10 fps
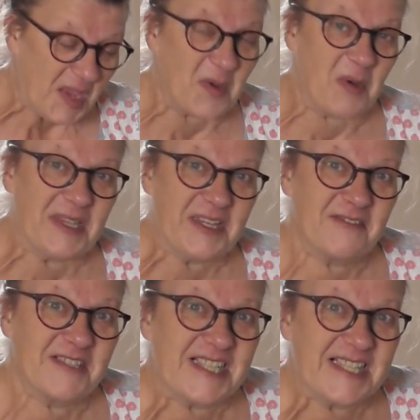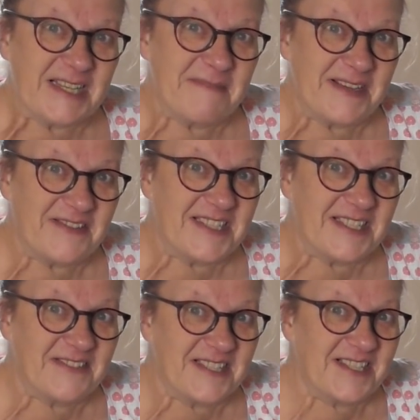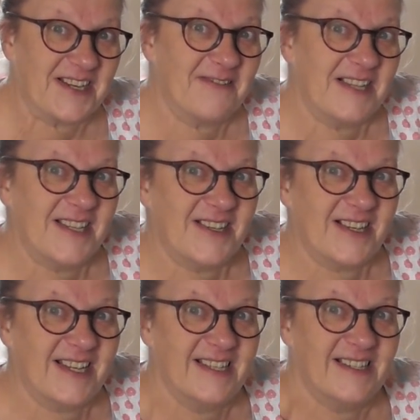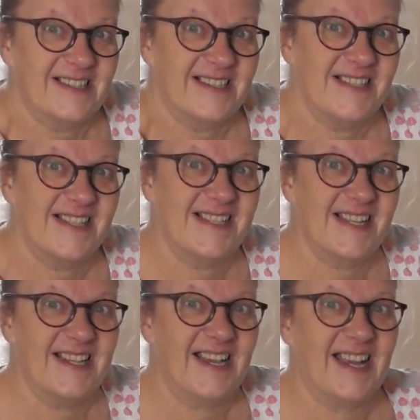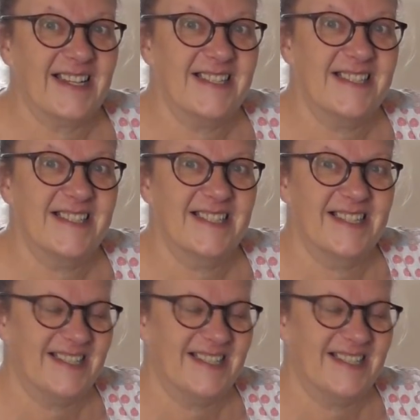Well, we can already see a bit of the difference, can't we? Look, can you see? Hand.